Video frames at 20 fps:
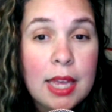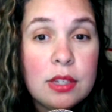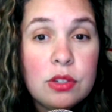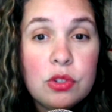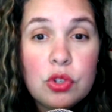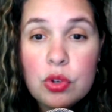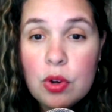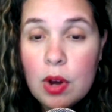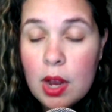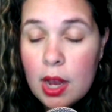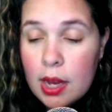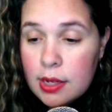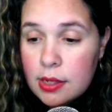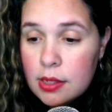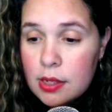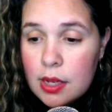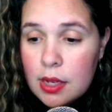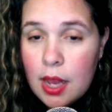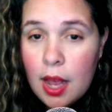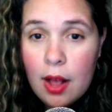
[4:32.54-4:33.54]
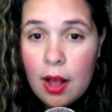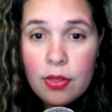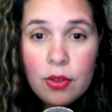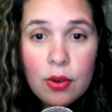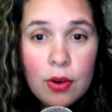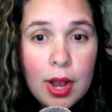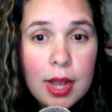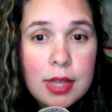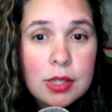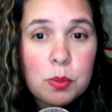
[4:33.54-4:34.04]
and trying to
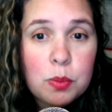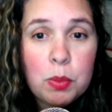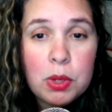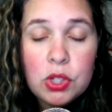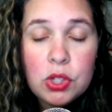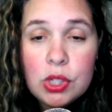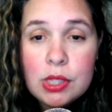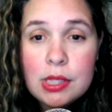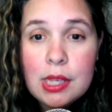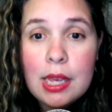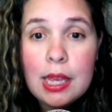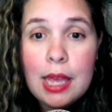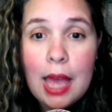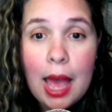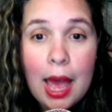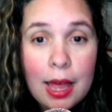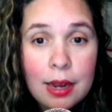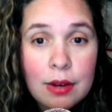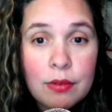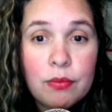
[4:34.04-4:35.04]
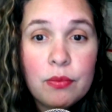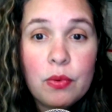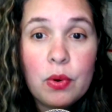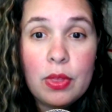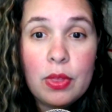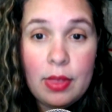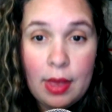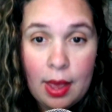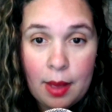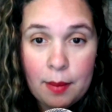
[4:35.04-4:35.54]
gather as much as I can
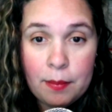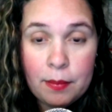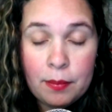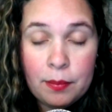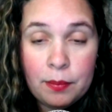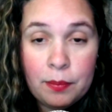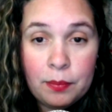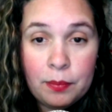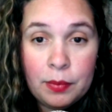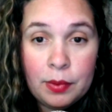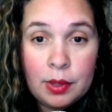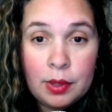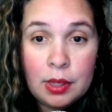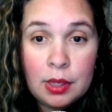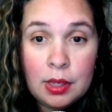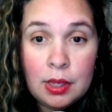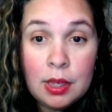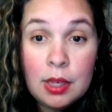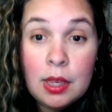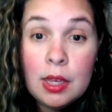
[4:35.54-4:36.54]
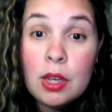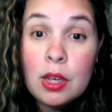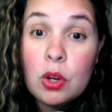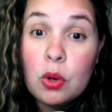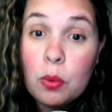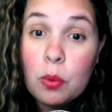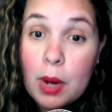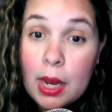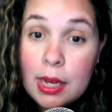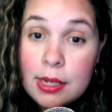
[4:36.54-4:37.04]
for them.
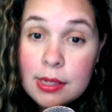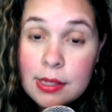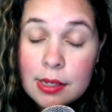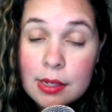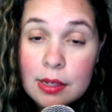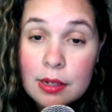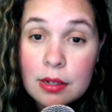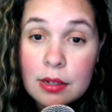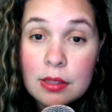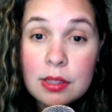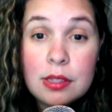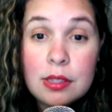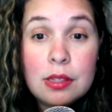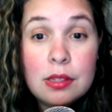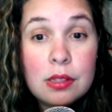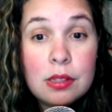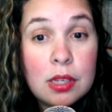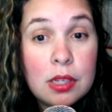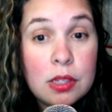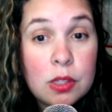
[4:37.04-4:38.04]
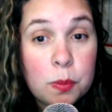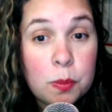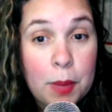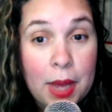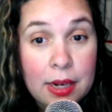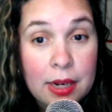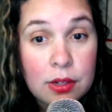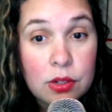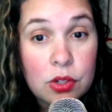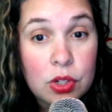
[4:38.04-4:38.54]
Granted, this is
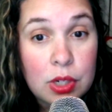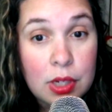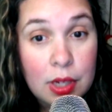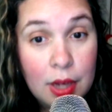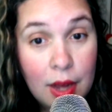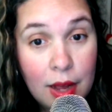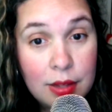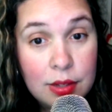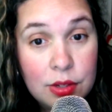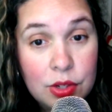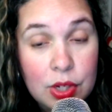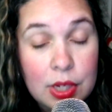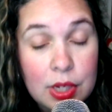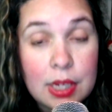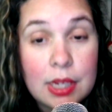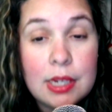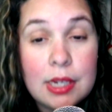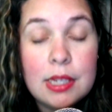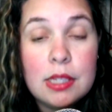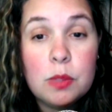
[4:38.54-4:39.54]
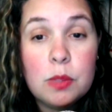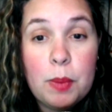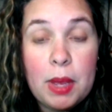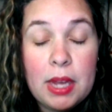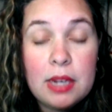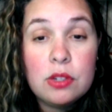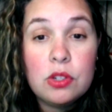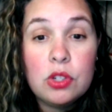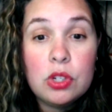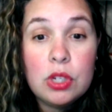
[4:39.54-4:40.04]
Hispanic genealogy. In
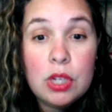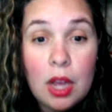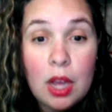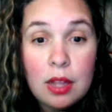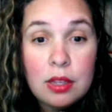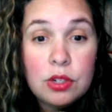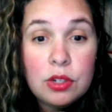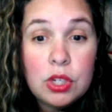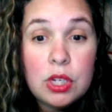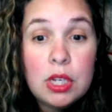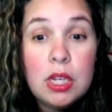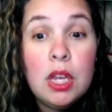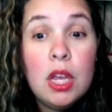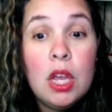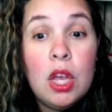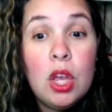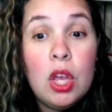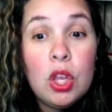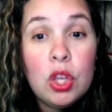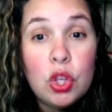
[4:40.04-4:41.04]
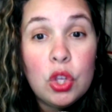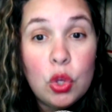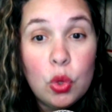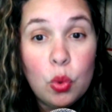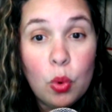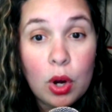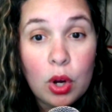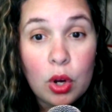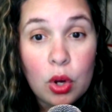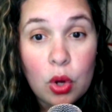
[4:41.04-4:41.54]
Hispanic genealogy,
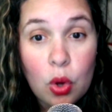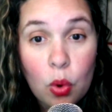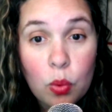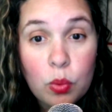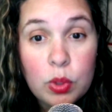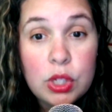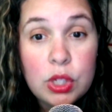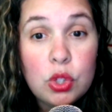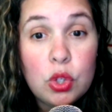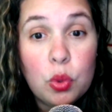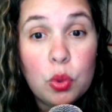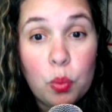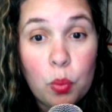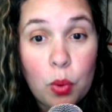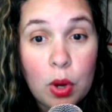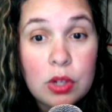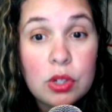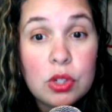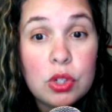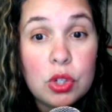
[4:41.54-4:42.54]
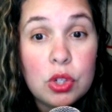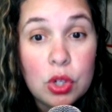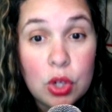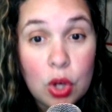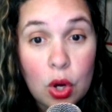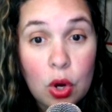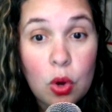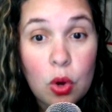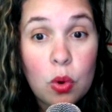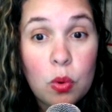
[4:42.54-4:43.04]
you are going to want to
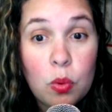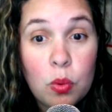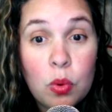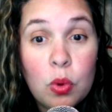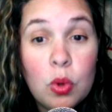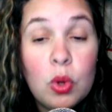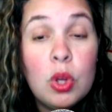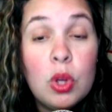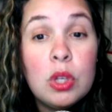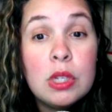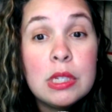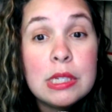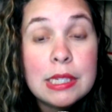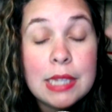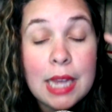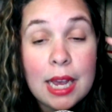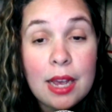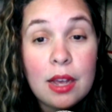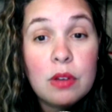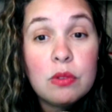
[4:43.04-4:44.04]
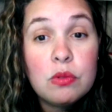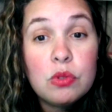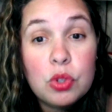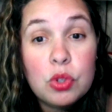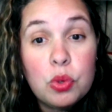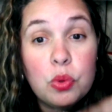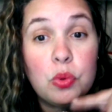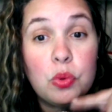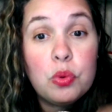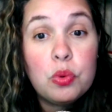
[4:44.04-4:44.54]
go down
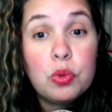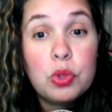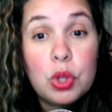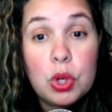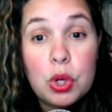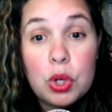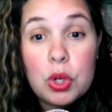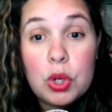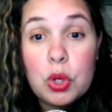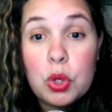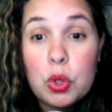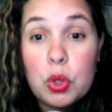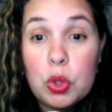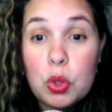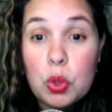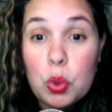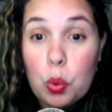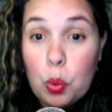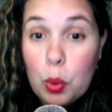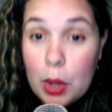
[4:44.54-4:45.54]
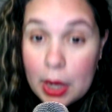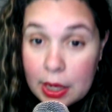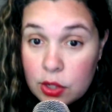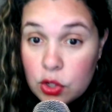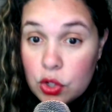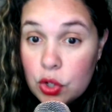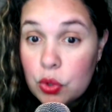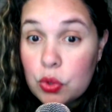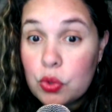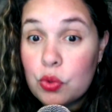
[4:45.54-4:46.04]
to the
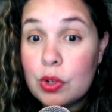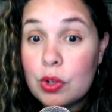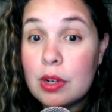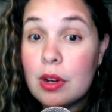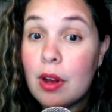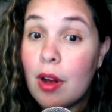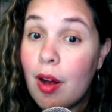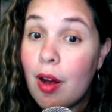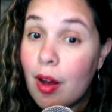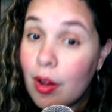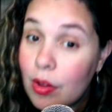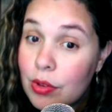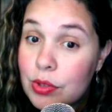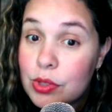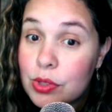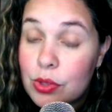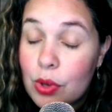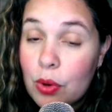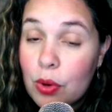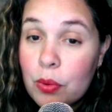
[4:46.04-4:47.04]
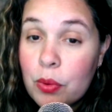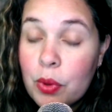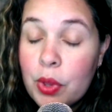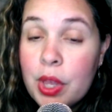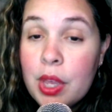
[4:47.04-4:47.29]
grandchildren also.